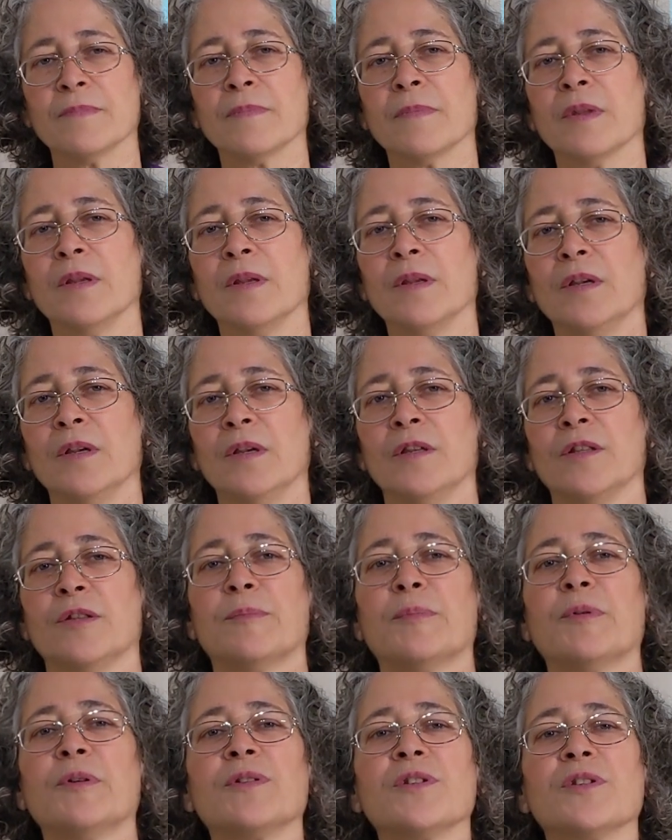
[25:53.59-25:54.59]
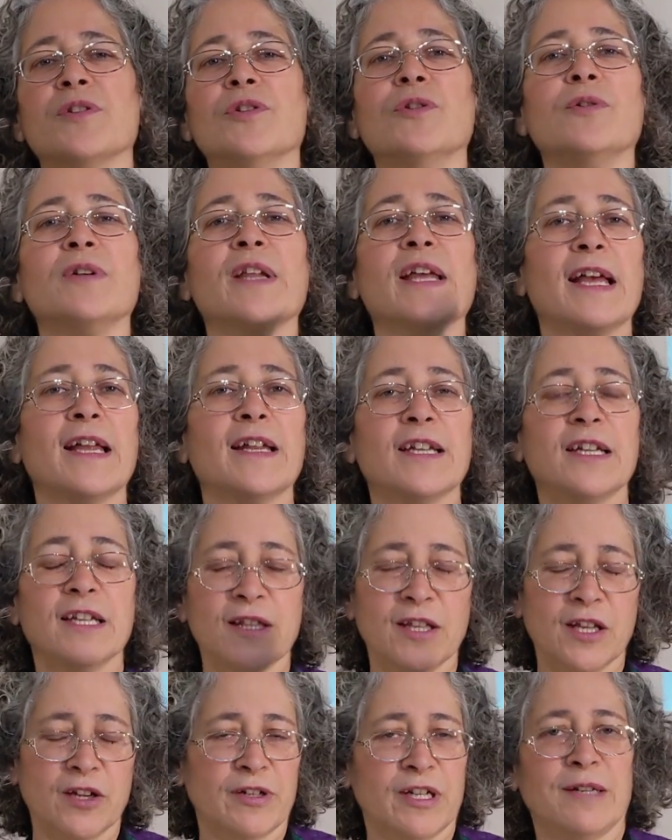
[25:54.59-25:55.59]
The person who'd handed in
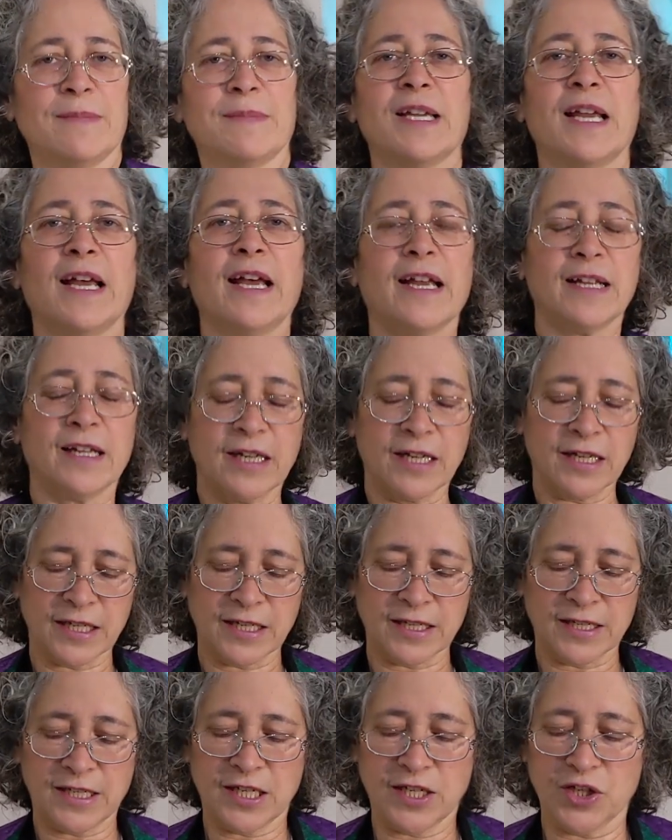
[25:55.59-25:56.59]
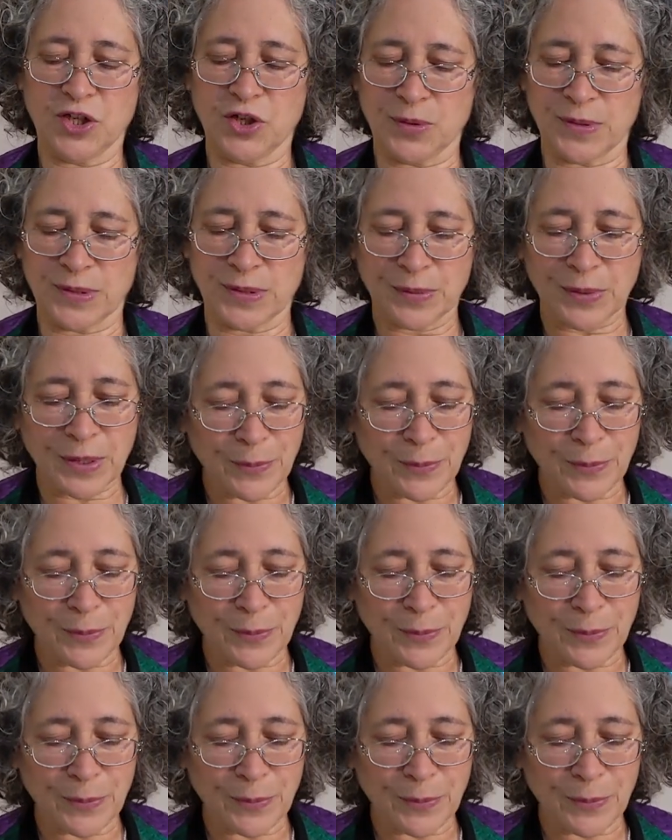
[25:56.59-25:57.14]
their name tag continues.